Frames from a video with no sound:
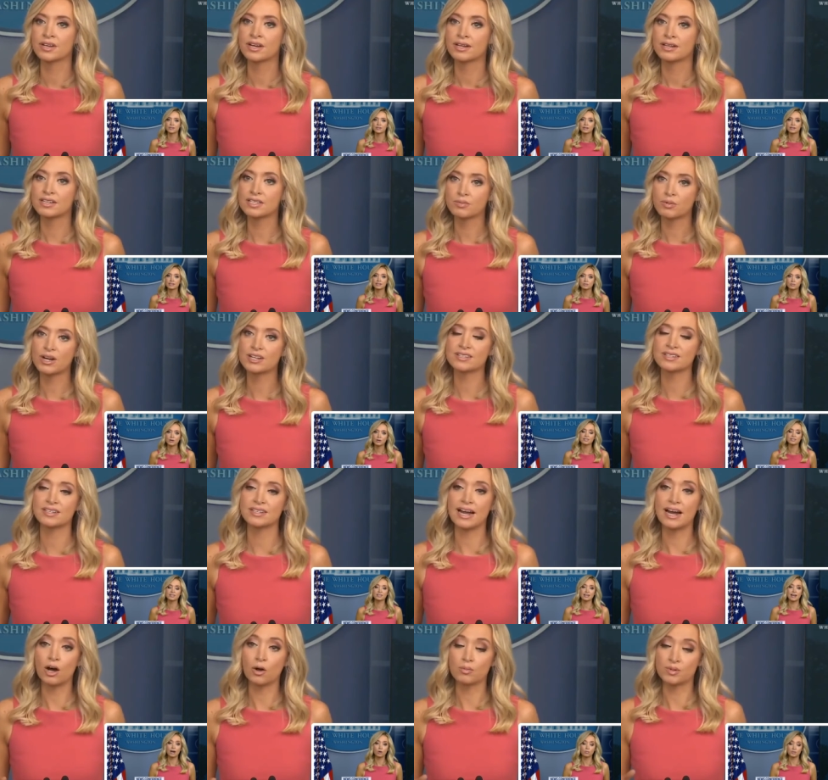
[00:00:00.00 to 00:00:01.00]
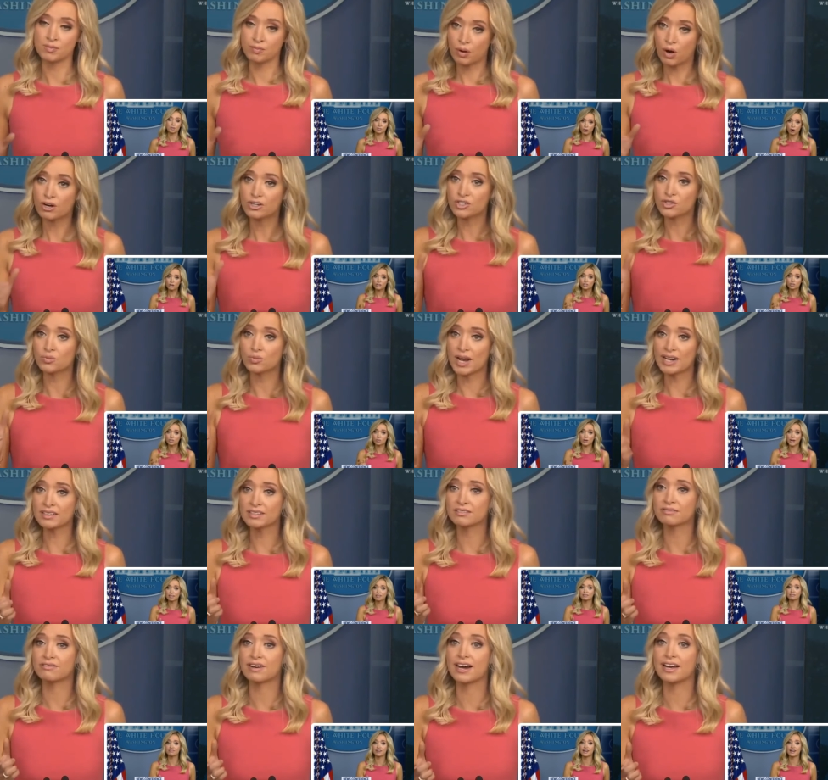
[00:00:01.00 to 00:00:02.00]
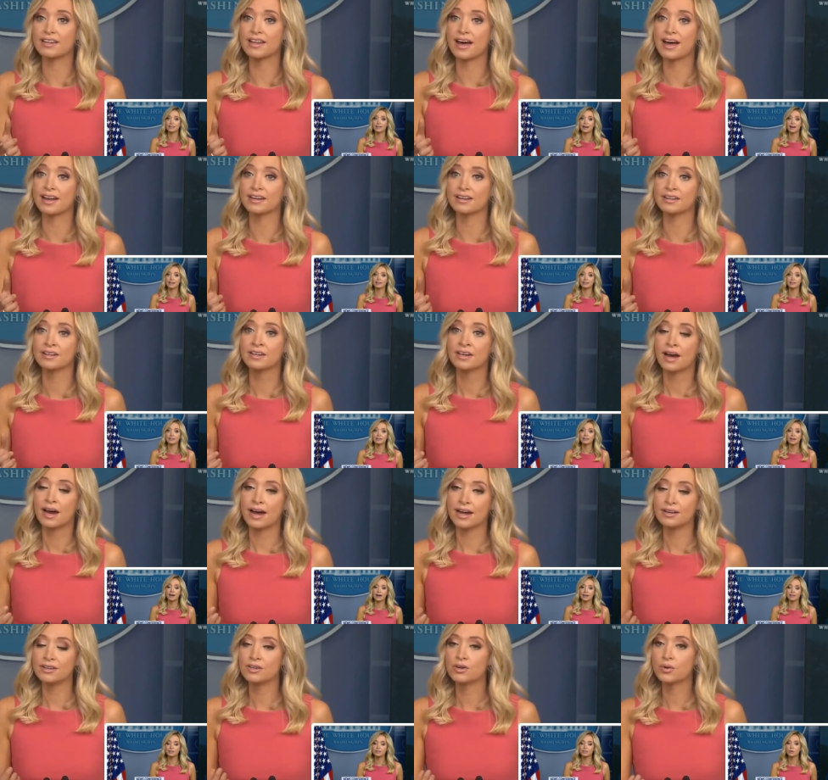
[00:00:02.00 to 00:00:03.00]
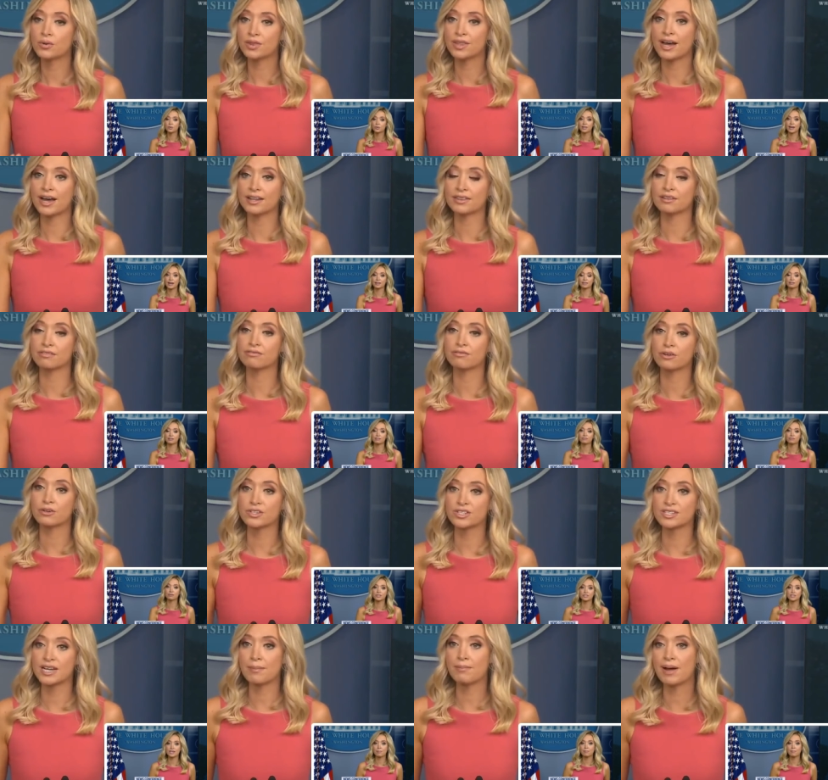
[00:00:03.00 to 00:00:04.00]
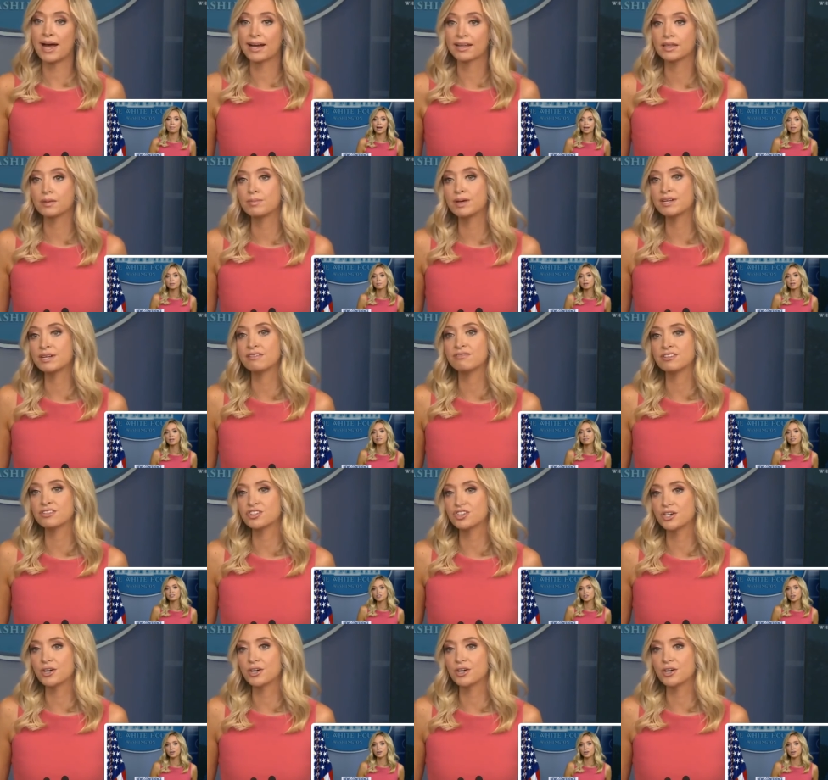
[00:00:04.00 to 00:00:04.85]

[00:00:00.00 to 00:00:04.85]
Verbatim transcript: This president helped in part to rectify that. And I'd note that the First Step Act, the beneficiary